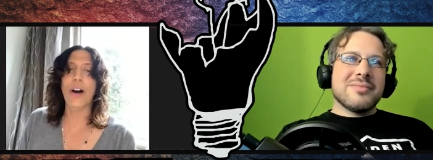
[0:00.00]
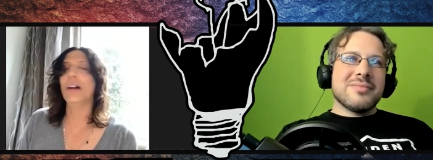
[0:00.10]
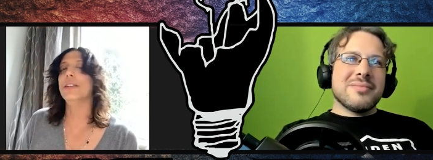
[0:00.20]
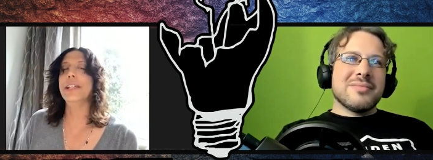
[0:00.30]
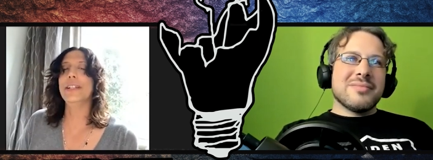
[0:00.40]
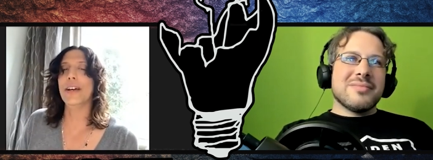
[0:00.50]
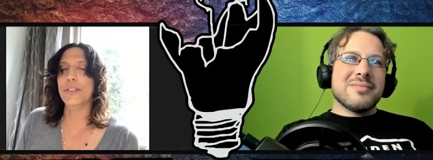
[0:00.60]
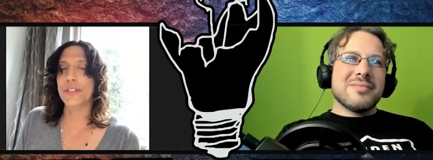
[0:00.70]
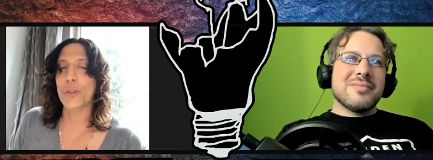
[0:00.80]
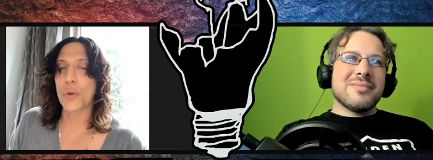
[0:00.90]
Speaker 1: all in
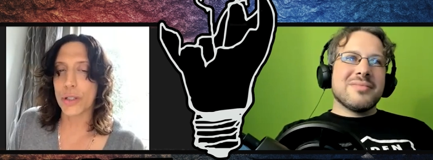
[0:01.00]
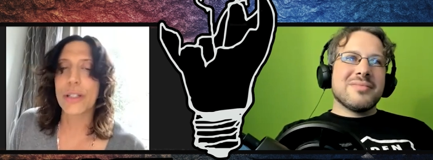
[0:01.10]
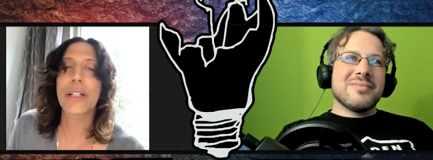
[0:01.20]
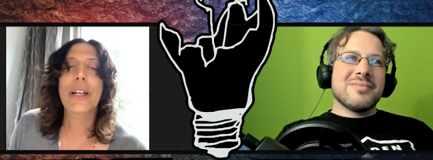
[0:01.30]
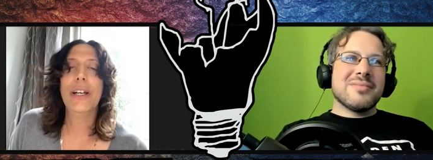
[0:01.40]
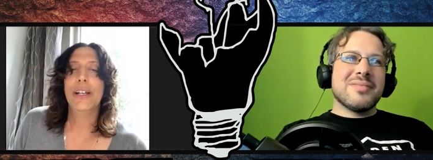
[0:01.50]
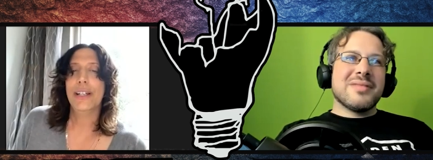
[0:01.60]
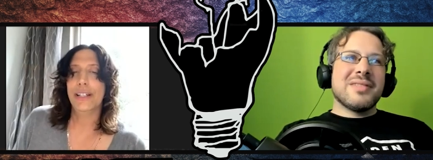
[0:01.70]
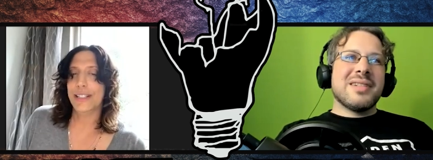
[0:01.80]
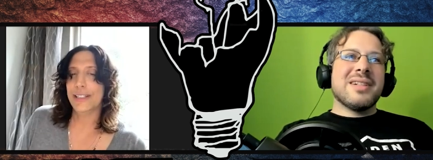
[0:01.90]
on the tour.
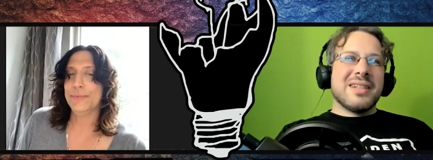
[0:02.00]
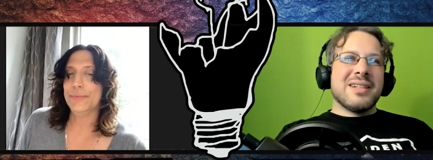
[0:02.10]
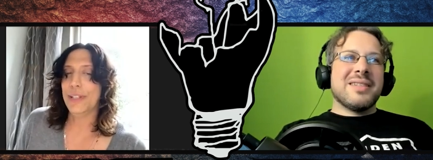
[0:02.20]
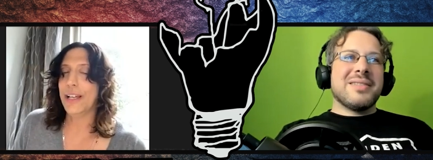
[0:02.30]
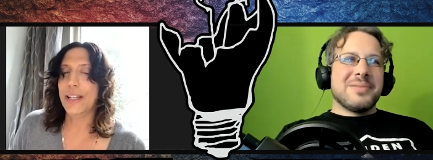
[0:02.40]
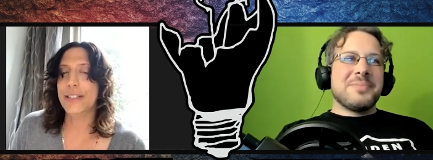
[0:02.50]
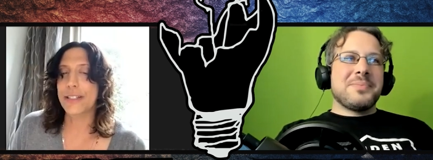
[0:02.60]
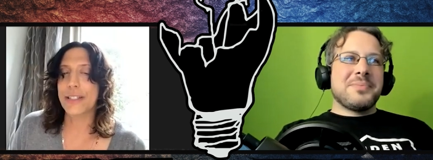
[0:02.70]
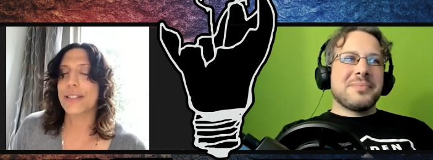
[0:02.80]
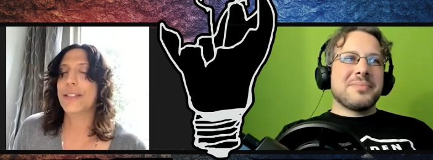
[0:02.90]
Um, I
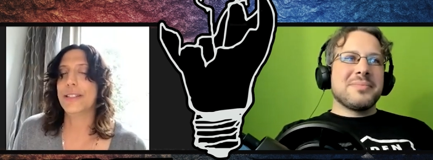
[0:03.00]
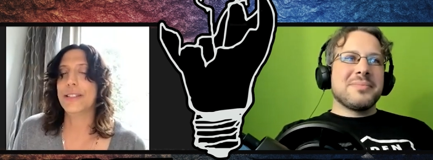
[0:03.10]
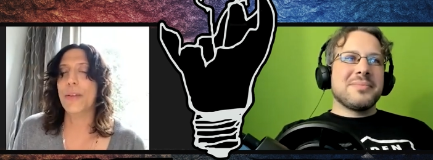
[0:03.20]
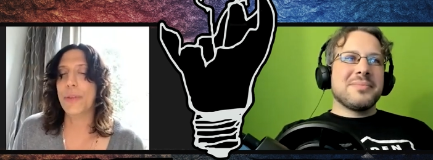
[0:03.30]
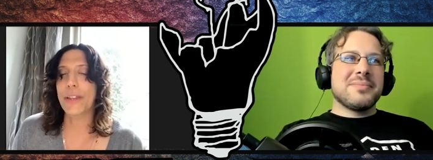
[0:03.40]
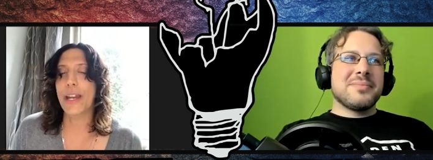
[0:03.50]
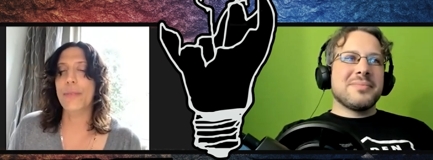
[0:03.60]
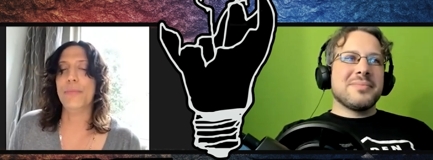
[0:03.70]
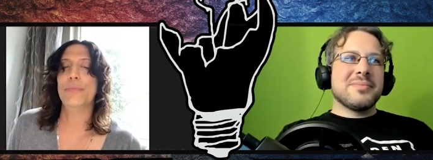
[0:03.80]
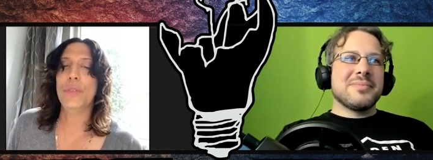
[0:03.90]
just something that
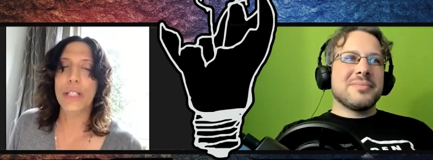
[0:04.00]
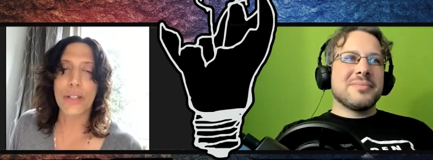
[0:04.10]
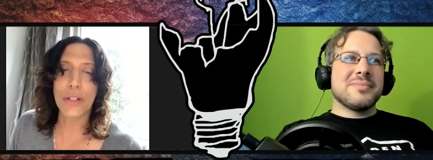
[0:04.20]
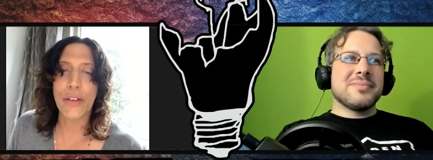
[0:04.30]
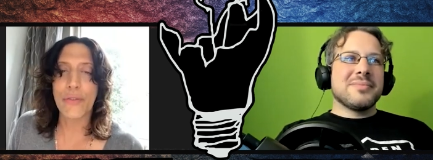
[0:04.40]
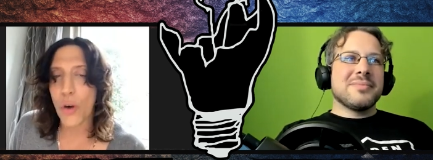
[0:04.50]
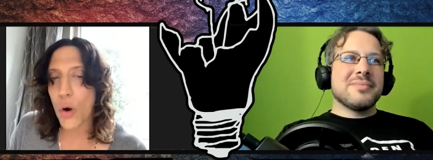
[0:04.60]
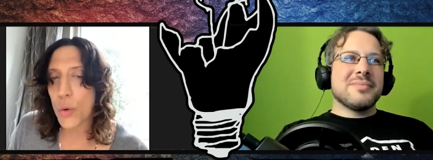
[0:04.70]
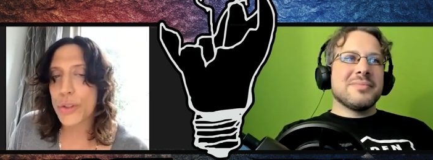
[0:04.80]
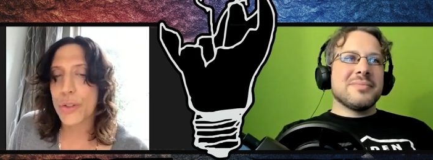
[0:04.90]
I'm really looking
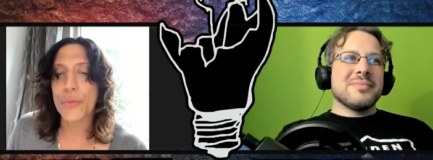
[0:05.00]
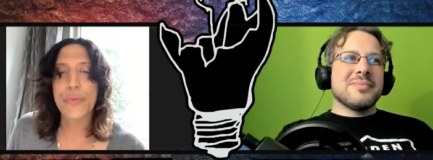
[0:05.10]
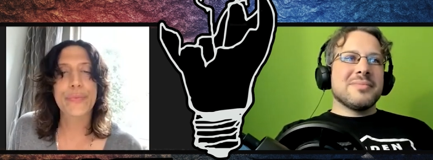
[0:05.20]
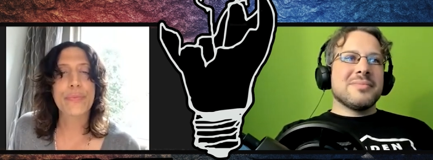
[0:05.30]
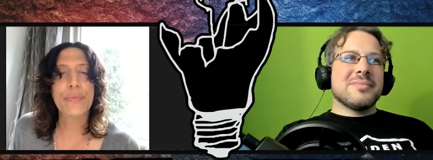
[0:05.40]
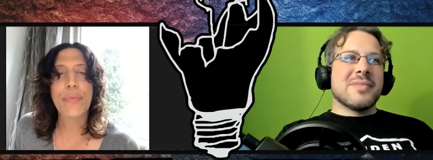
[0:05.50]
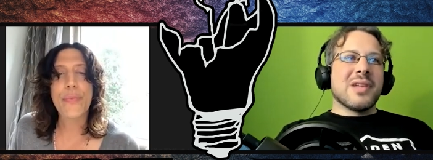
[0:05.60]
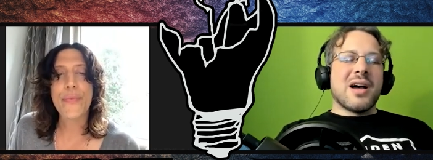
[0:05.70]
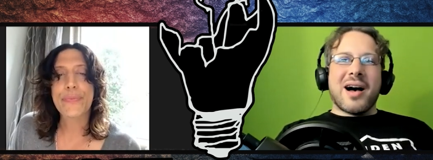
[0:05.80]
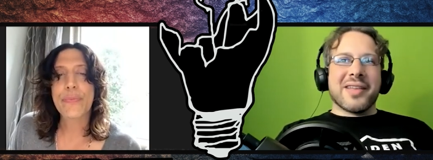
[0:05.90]
forward to.
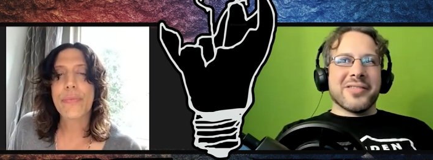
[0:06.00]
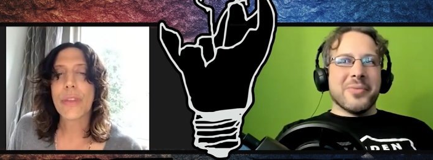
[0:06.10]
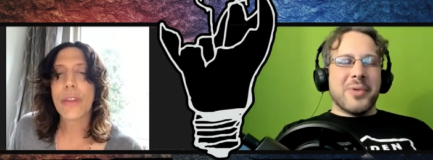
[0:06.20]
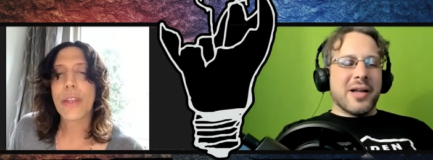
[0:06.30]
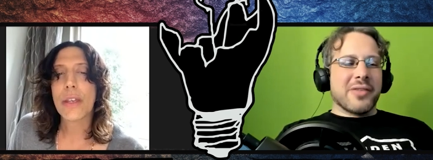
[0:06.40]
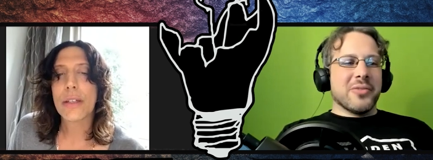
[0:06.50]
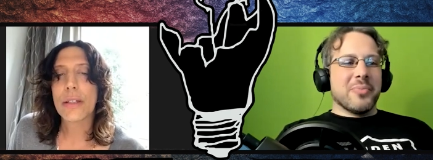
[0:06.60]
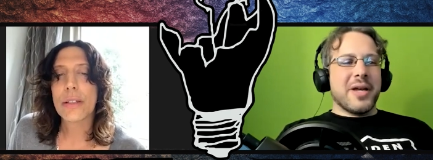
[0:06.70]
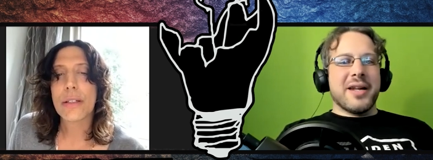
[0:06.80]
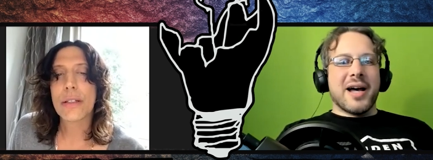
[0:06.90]
Speaker 2: Awesome,
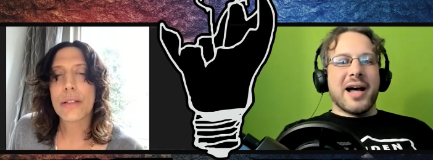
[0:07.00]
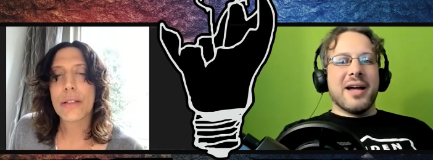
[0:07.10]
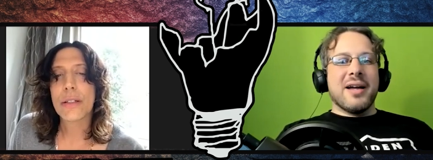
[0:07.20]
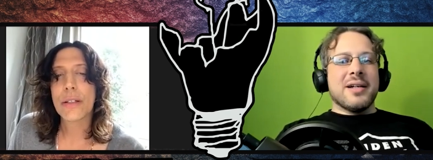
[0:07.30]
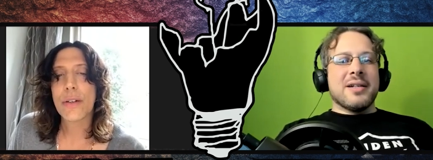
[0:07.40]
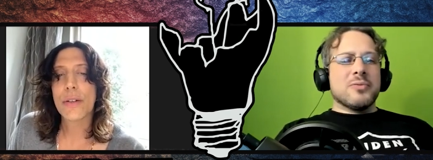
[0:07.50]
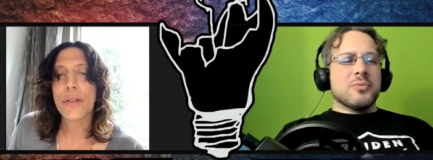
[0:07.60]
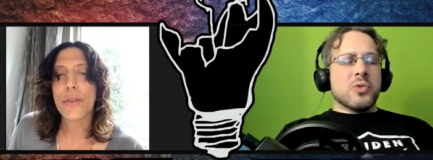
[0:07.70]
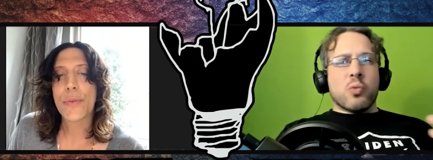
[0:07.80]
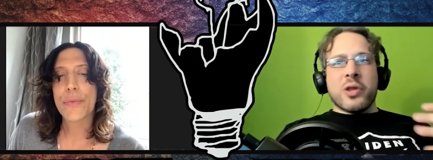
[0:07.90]
awesome. And uh,
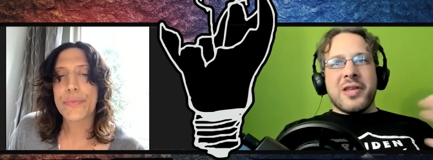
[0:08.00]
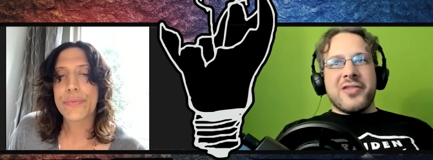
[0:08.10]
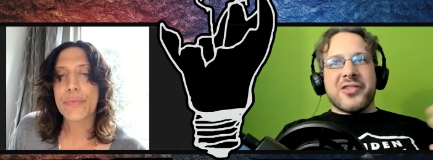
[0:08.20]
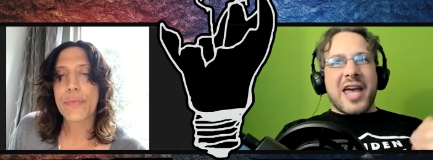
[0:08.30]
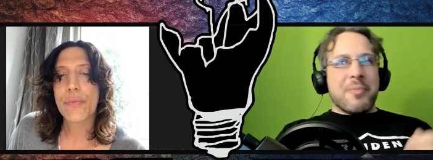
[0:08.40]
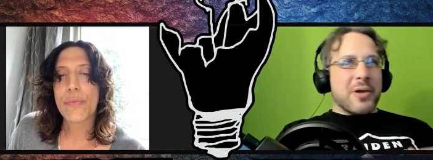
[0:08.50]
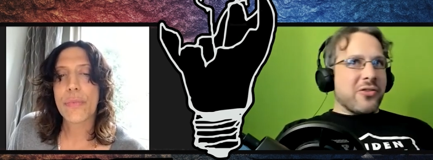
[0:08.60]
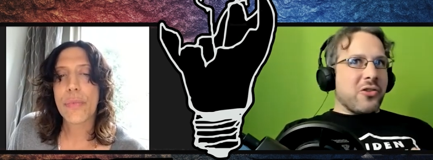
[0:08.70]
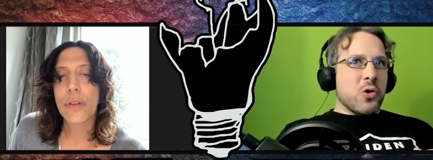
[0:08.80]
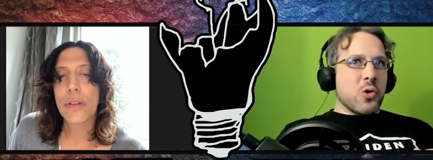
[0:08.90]
with these
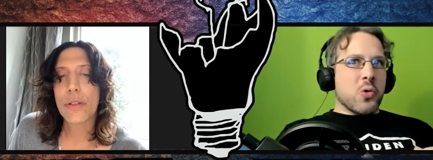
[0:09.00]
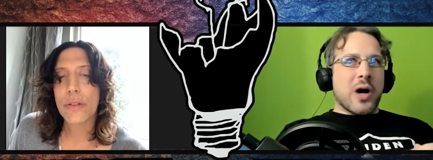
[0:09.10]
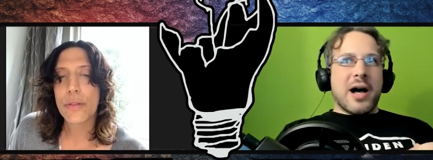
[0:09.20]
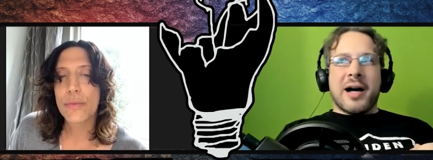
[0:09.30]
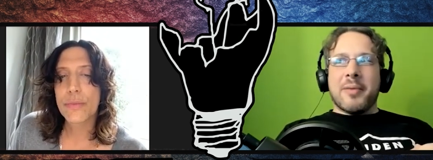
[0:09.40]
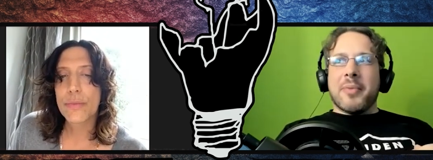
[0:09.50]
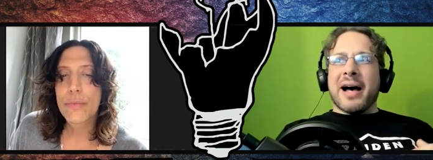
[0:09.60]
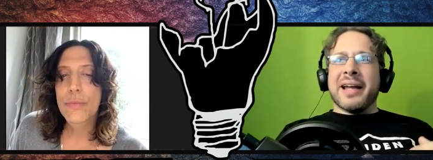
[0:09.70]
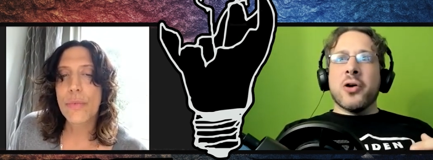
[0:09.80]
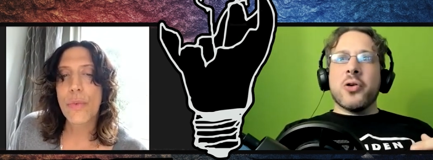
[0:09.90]
segments too, um,
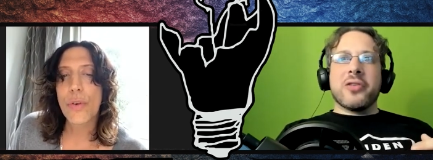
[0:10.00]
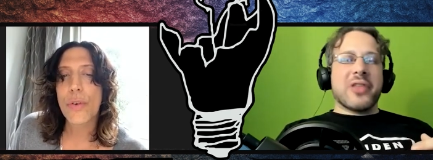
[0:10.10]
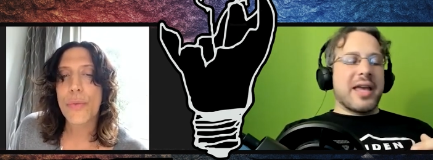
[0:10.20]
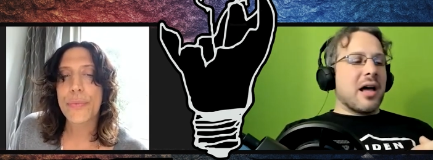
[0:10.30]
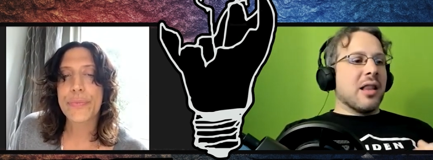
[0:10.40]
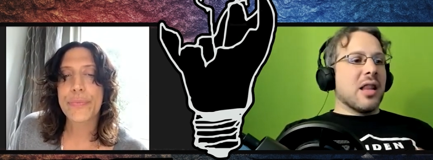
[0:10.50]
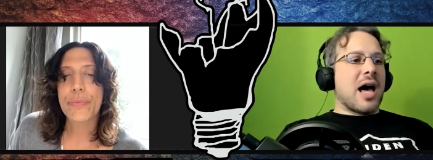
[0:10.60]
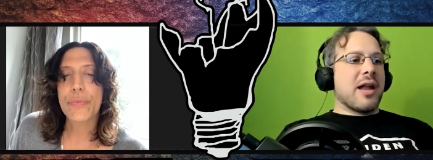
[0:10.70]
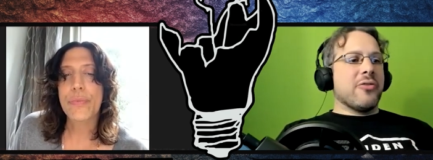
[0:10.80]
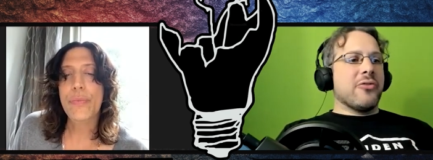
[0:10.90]
I noticed like a
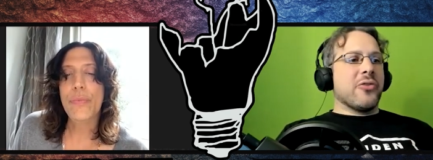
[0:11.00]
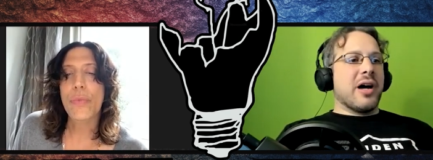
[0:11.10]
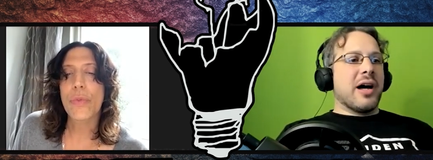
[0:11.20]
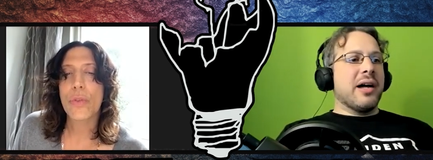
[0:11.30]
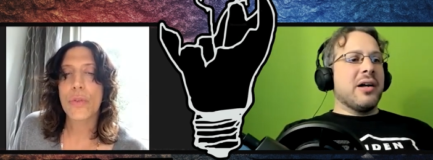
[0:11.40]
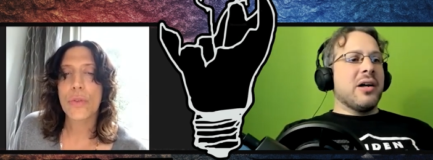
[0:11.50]
lot of uh,